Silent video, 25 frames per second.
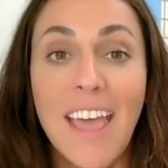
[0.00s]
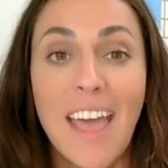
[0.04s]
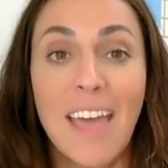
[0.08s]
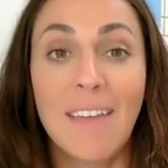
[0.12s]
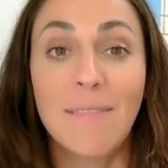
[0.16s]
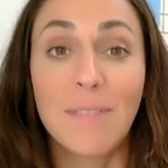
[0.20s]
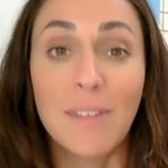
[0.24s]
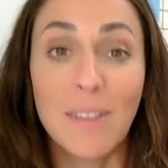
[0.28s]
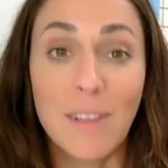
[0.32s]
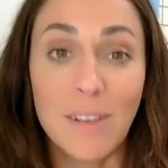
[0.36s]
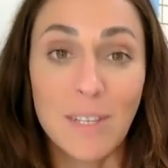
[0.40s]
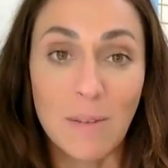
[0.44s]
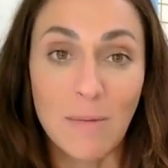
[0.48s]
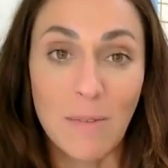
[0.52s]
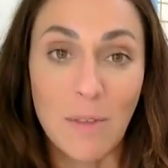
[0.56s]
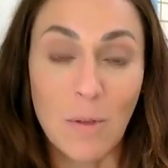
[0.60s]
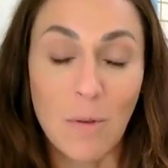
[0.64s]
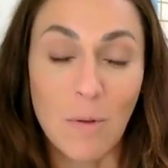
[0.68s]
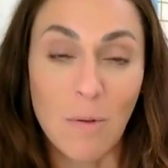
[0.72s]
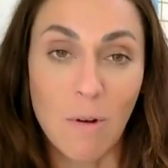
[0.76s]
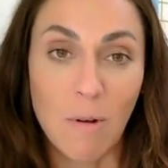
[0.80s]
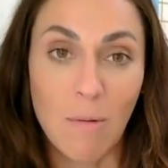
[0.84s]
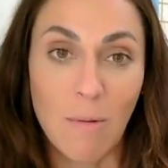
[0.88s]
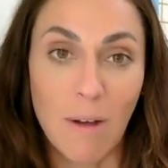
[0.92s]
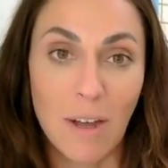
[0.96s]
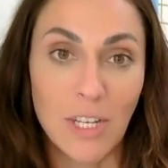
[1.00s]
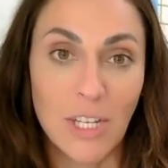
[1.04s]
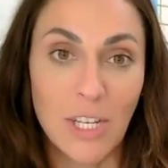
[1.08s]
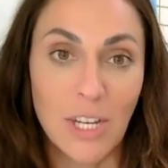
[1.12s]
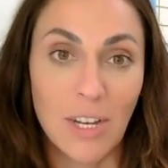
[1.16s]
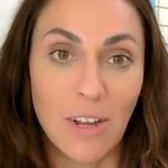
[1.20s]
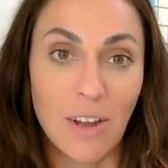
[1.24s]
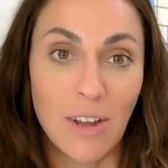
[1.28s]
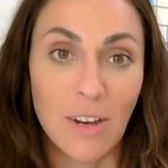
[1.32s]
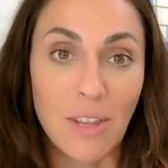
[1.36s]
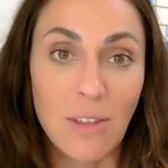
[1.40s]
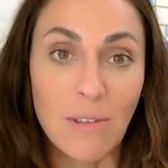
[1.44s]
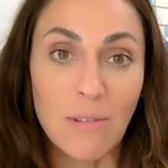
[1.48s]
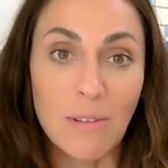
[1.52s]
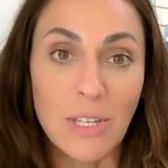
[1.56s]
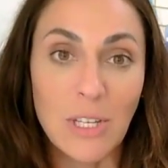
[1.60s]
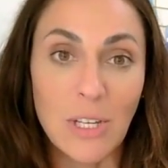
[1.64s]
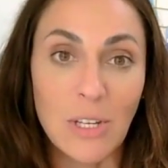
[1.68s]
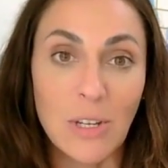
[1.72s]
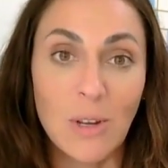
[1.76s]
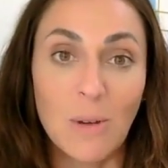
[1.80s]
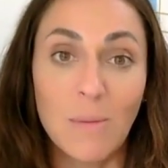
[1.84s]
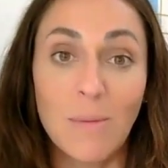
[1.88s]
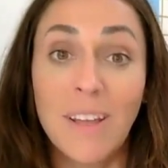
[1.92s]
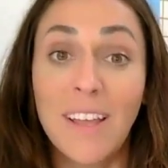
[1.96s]
And for those of you who are watching on
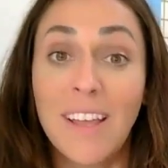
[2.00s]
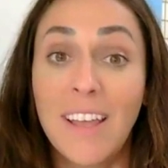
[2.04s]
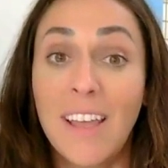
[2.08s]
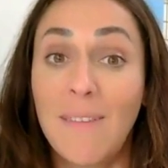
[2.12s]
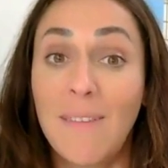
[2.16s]
YouTube, if